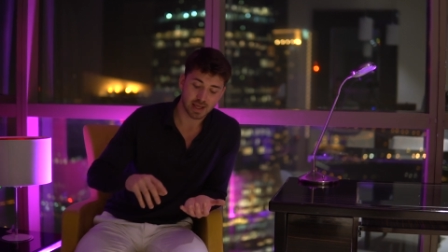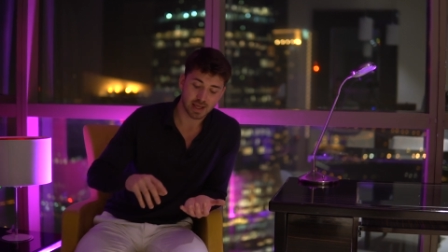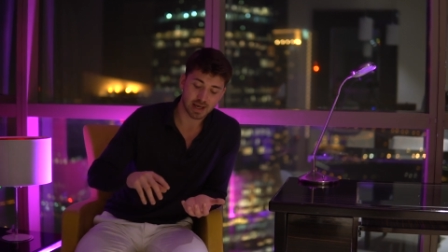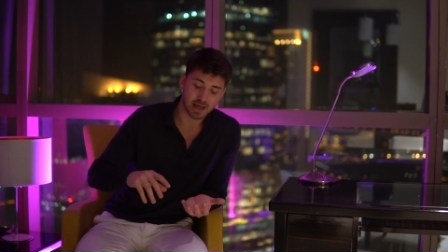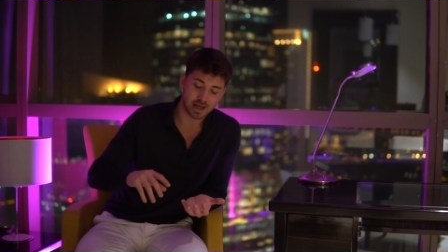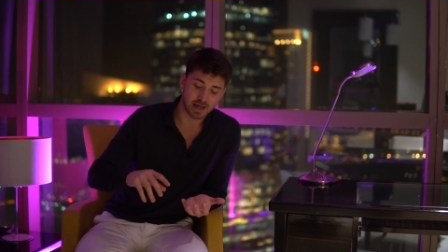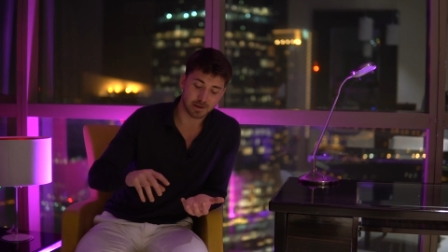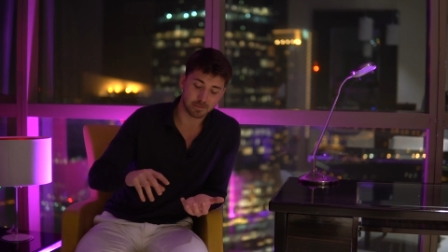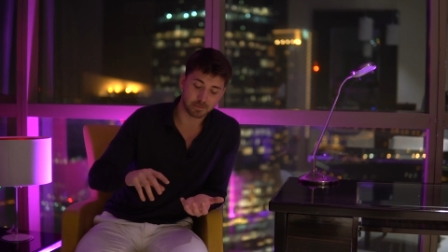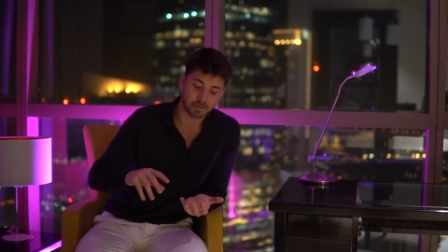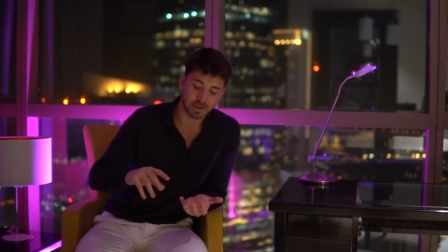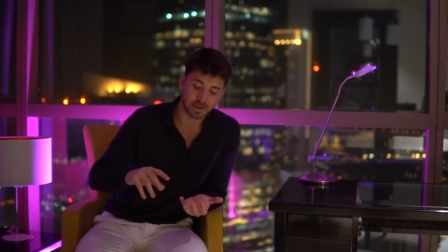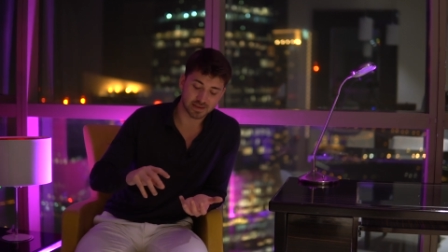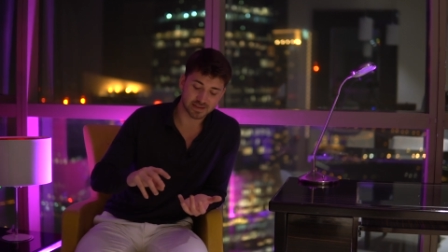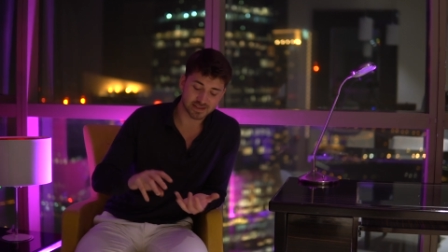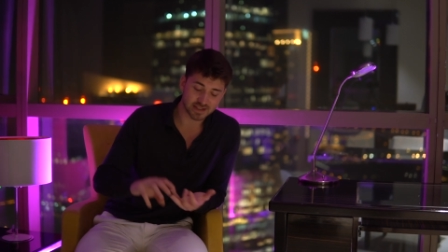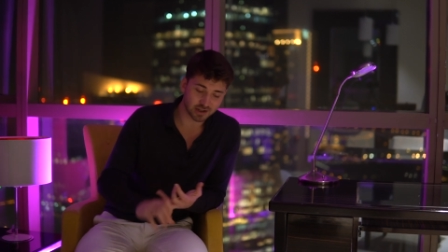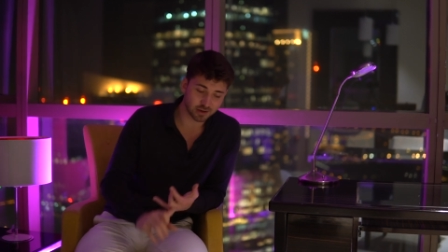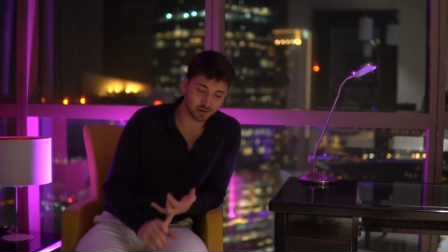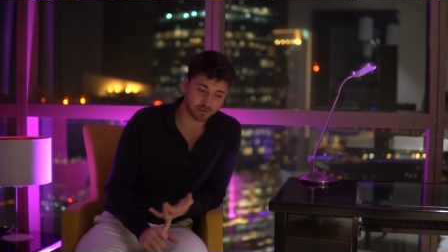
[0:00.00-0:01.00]
um, and
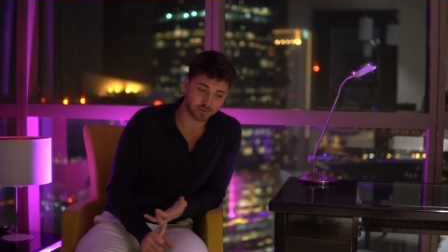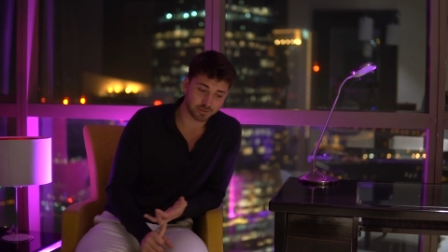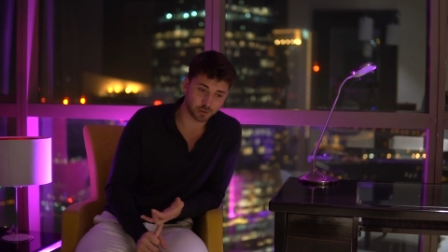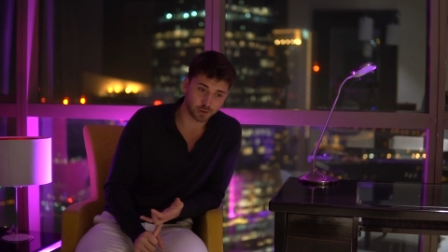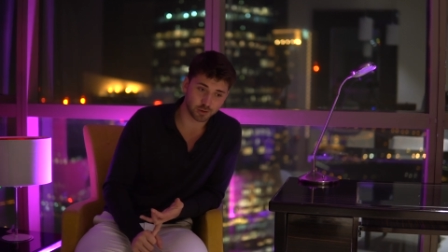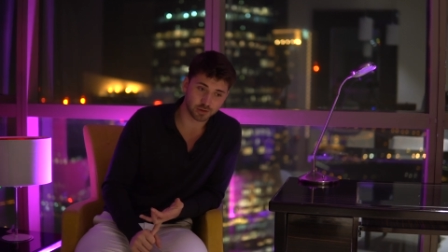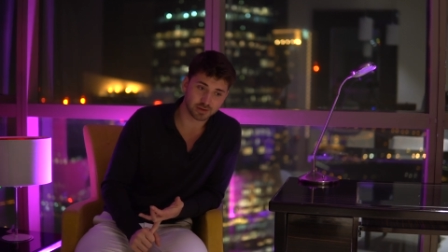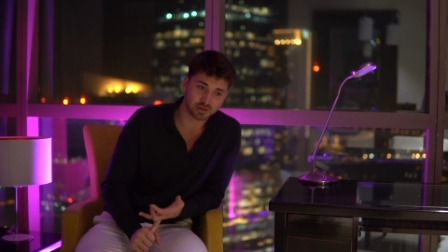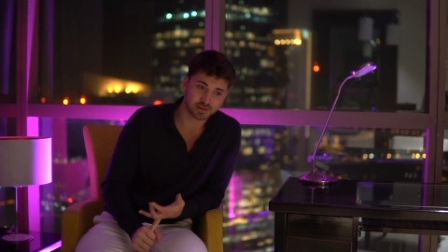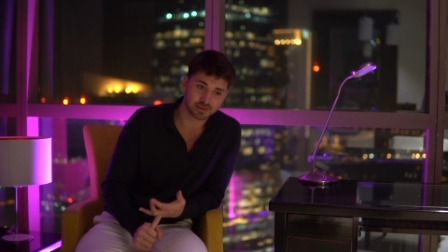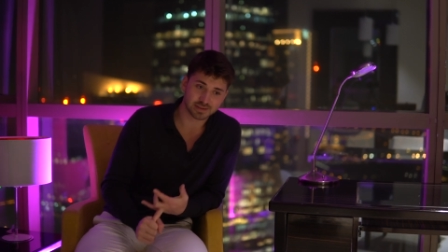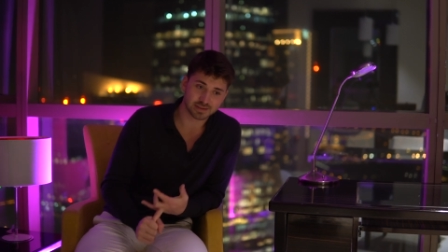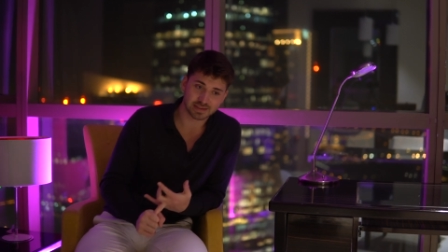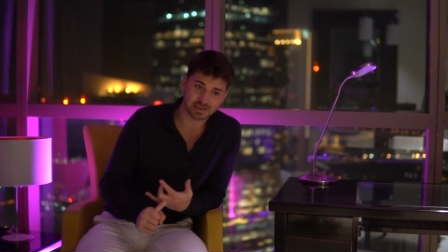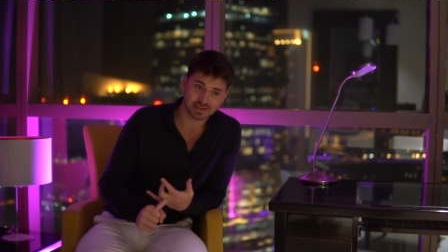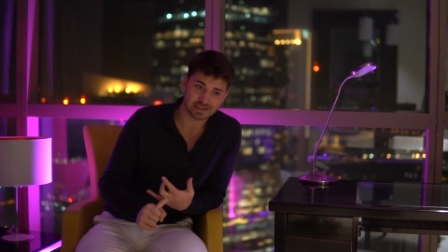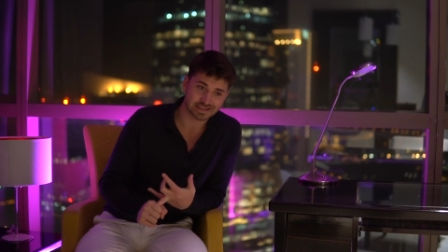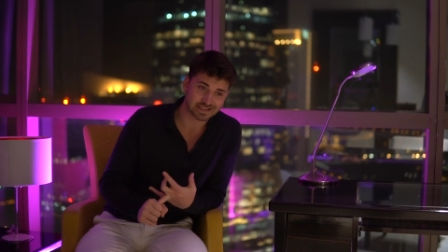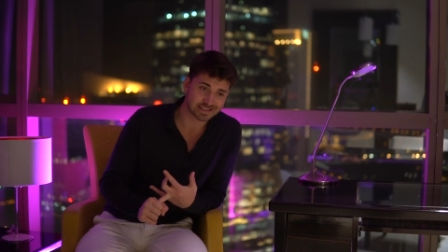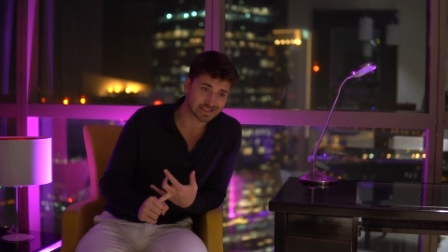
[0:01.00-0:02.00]
second of all
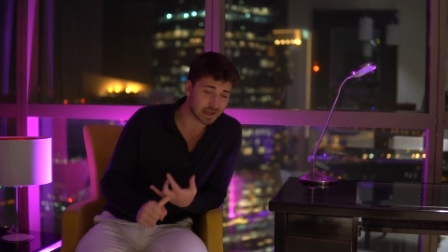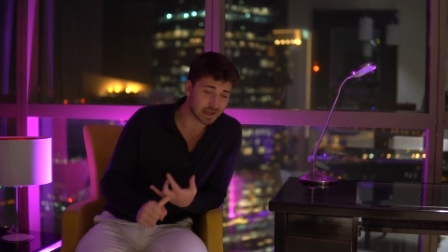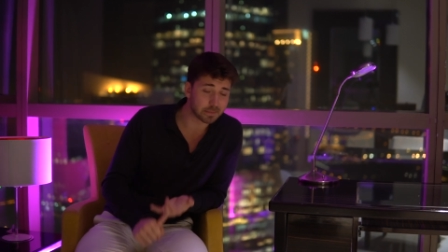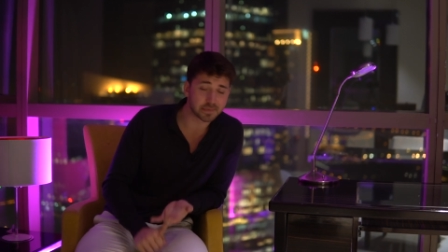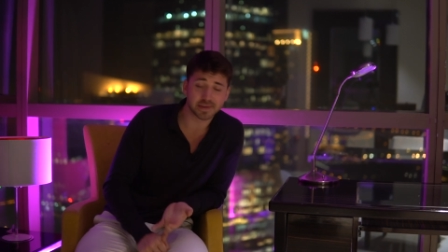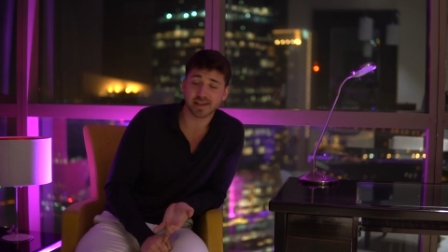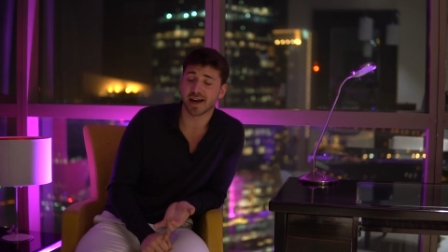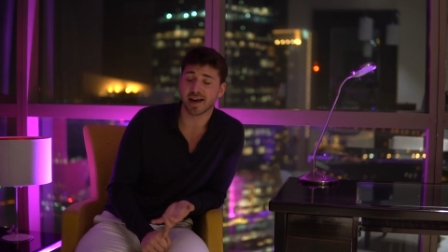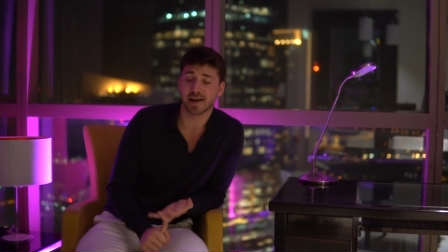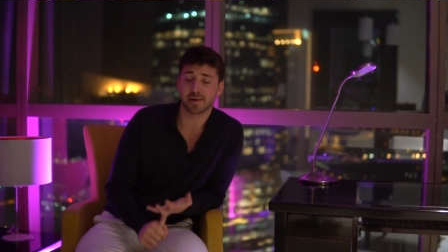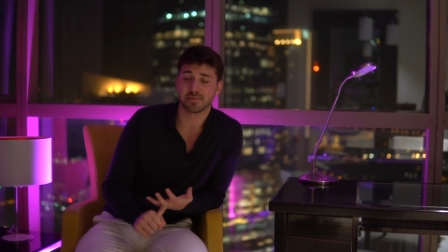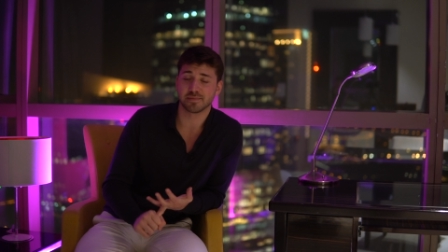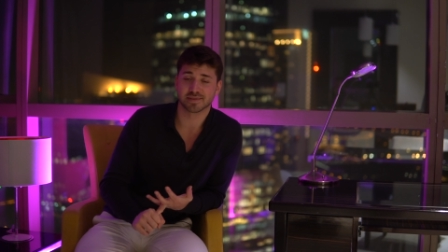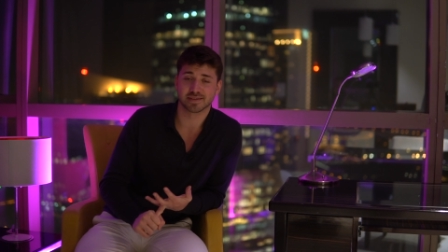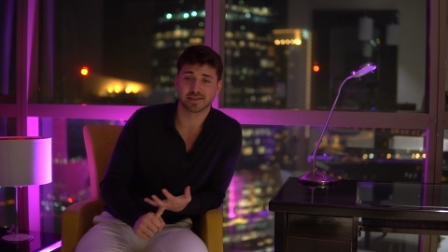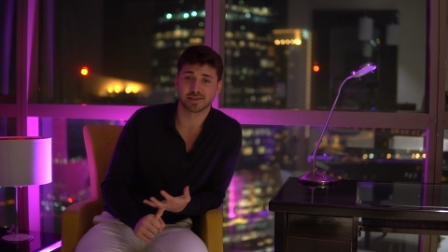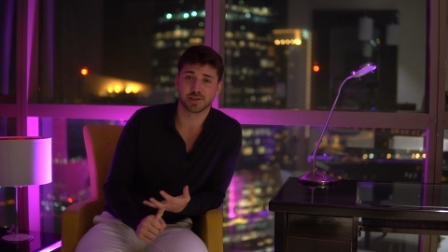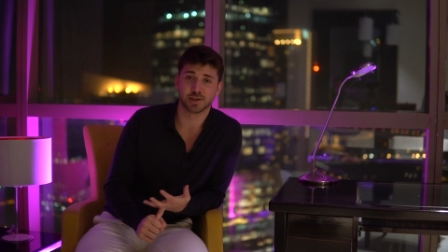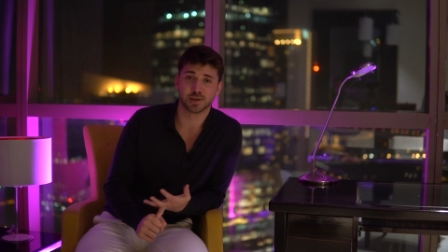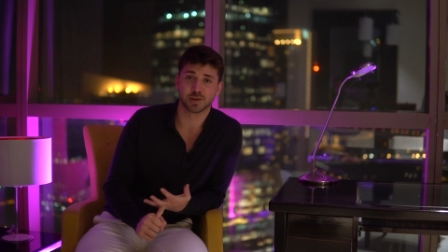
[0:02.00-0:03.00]

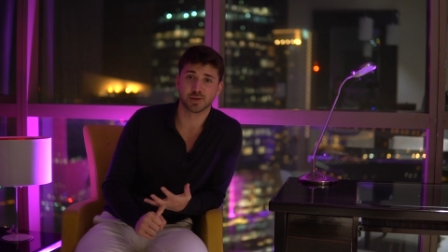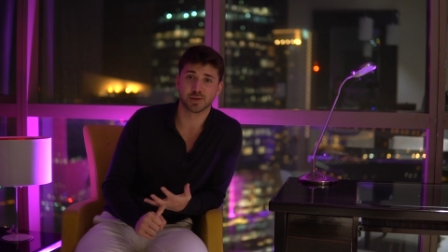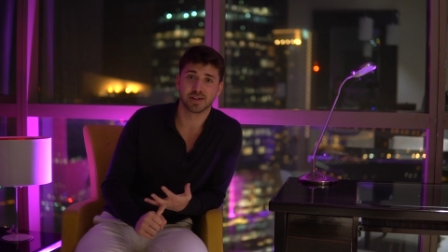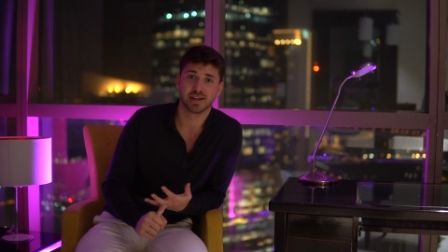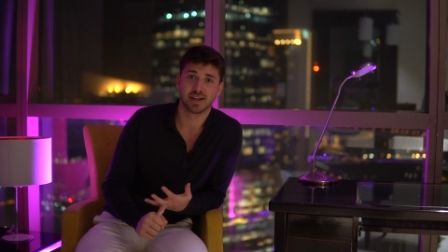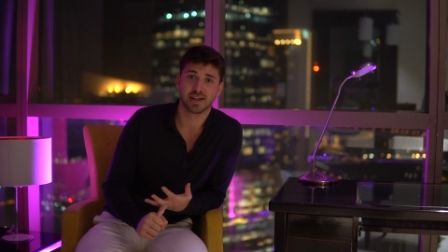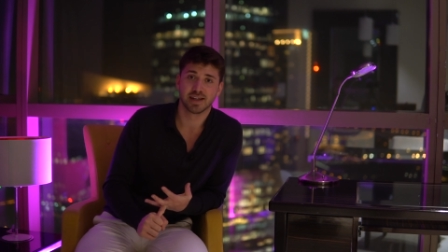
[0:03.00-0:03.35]
sometimes you know